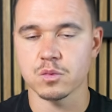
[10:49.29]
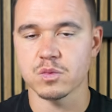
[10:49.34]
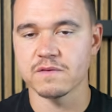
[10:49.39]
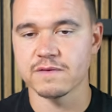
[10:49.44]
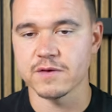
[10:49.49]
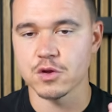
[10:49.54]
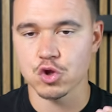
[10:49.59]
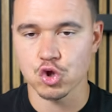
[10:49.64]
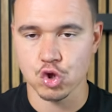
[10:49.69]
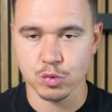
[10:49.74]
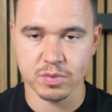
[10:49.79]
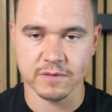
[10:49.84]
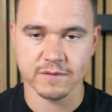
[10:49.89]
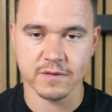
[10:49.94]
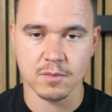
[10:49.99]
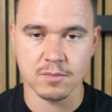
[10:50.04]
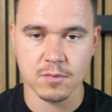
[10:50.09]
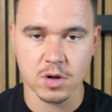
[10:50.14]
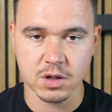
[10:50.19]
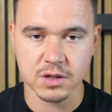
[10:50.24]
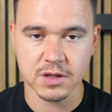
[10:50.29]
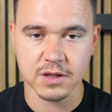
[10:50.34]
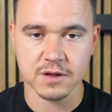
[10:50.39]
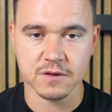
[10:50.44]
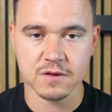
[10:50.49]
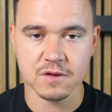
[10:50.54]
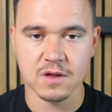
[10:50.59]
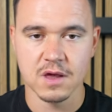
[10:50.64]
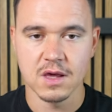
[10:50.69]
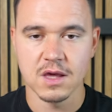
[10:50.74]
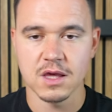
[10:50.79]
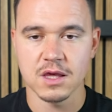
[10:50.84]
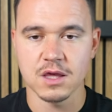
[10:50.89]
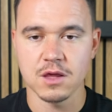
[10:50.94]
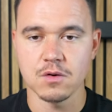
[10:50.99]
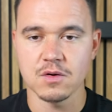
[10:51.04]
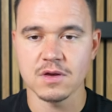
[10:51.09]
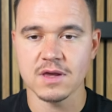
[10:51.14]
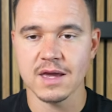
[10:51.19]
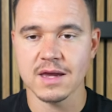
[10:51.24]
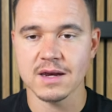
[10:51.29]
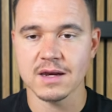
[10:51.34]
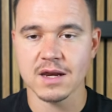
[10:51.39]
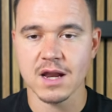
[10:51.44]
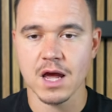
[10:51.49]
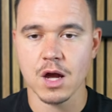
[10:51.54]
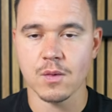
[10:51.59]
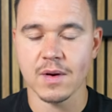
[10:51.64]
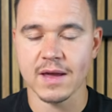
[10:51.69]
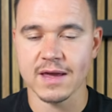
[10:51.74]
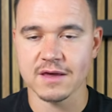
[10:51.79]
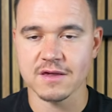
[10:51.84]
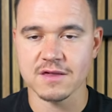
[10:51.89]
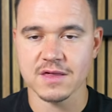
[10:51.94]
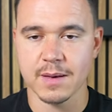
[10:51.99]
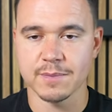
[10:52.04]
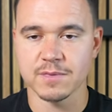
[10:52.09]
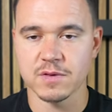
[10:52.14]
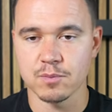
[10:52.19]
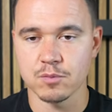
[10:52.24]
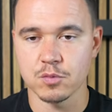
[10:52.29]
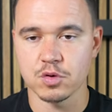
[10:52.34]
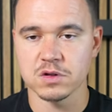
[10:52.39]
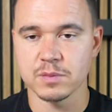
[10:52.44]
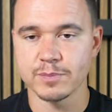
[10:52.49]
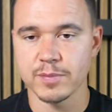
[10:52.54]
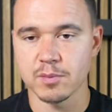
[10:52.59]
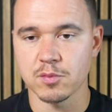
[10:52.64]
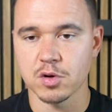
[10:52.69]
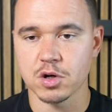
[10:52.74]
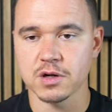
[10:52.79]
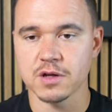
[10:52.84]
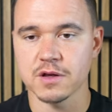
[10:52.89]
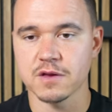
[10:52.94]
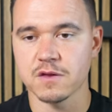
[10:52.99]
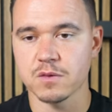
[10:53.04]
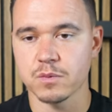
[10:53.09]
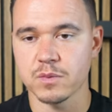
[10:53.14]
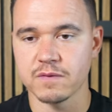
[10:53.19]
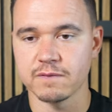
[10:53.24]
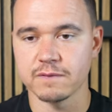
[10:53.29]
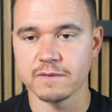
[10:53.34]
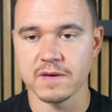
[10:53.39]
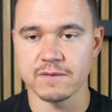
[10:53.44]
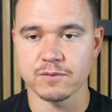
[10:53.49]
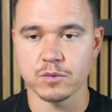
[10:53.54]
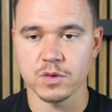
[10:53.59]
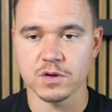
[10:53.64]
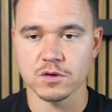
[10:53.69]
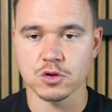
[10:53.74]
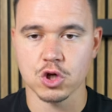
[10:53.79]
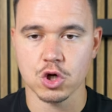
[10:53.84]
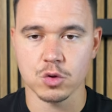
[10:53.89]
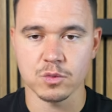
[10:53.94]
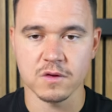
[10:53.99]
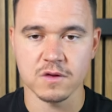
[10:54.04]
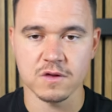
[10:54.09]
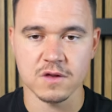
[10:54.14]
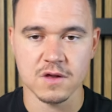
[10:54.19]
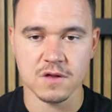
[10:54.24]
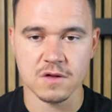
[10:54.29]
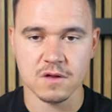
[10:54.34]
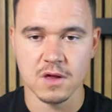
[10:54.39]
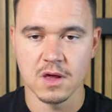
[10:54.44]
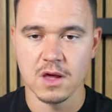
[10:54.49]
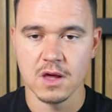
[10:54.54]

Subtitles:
Within Shopify Markets, you can now accept multiple markets with different currencies.